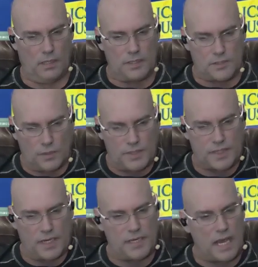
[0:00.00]
And so he's
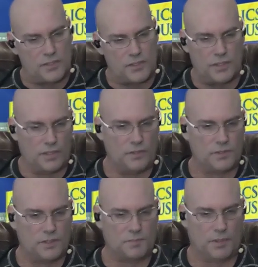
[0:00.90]
saying, yes, you could
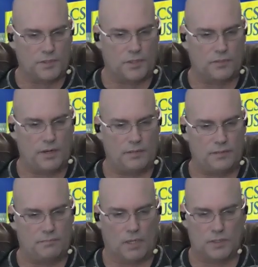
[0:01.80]
use this book to create
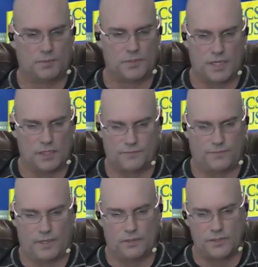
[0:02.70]
multiple sales
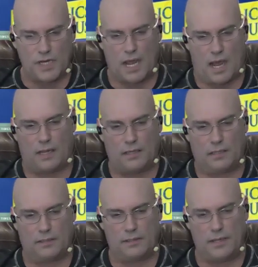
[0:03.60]
funnels. Yeah,
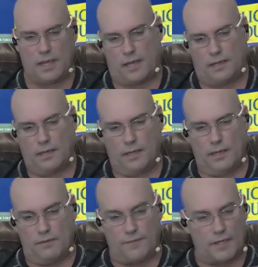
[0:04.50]
yeah.
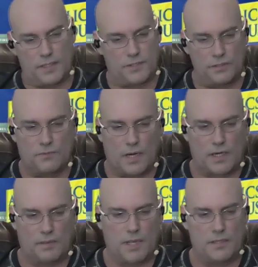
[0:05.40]
In fact, I do
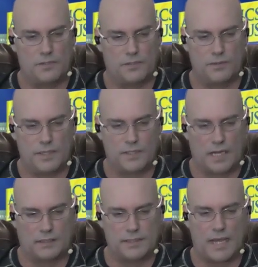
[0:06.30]
recommend doing
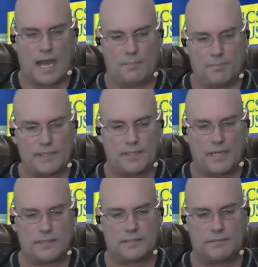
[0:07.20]
exactly that, but
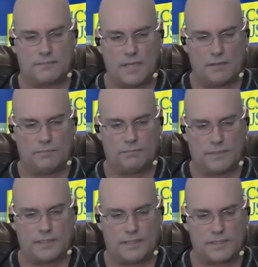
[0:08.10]
that's not
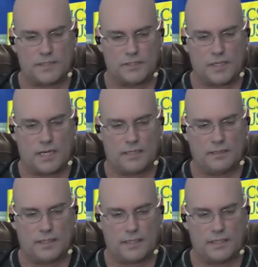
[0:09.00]
like, this is not
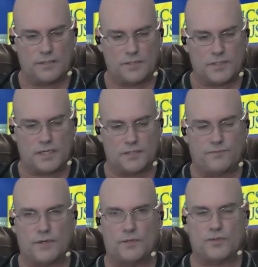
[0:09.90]
like another sales
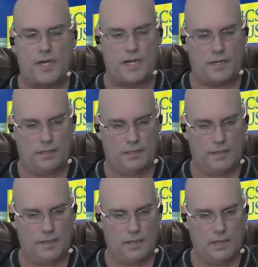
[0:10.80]
funnel training.
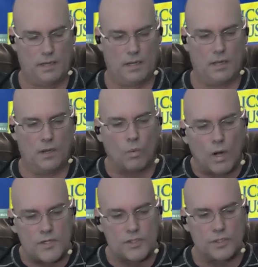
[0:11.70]

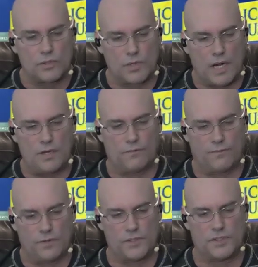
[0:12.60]
Once you create your
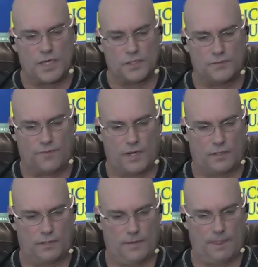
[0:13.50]
first sales
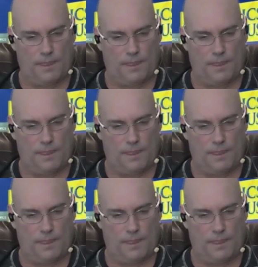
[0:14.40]
funnel,